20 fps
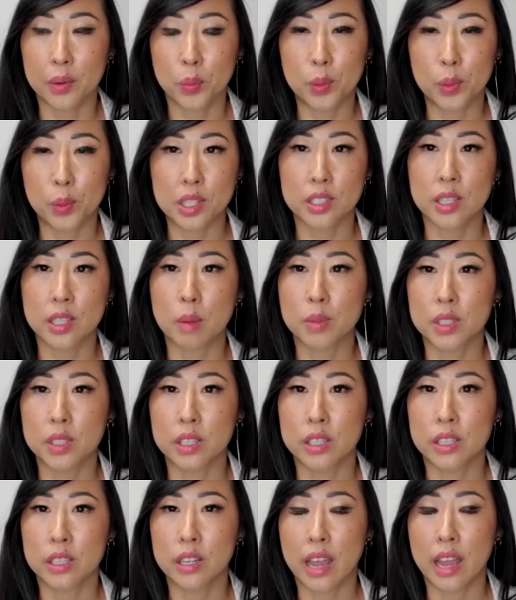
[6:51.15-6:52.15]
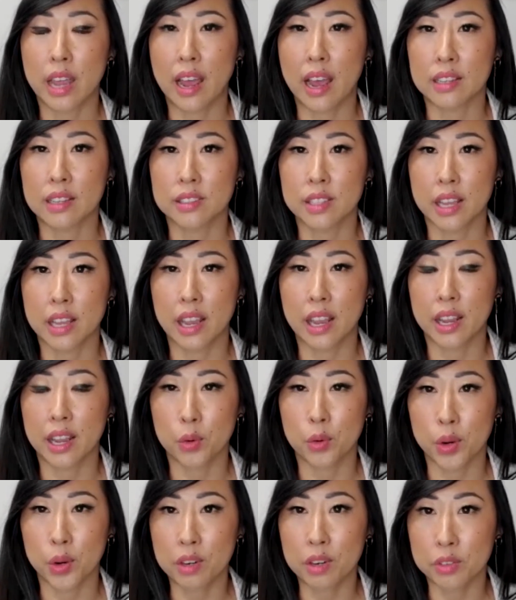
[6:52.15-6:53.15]
was accepted as a
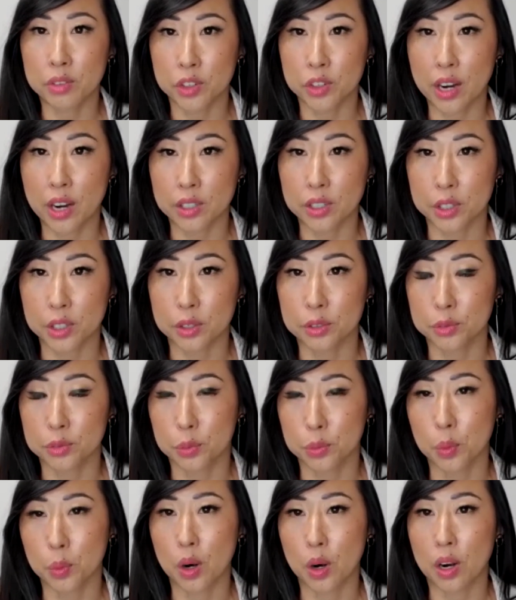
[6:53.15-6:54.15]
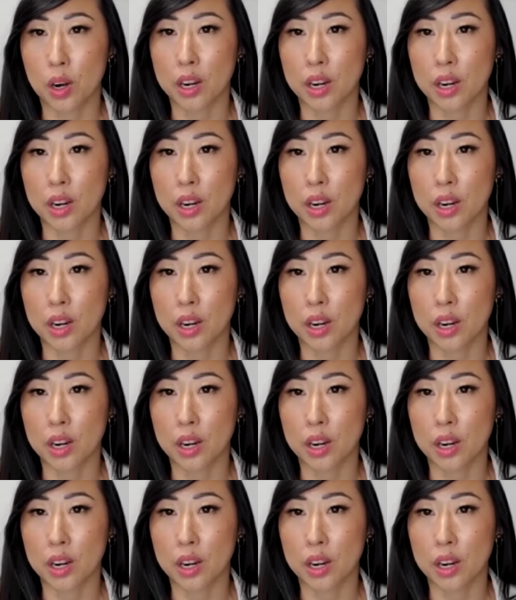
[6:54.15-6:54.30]
creative director for a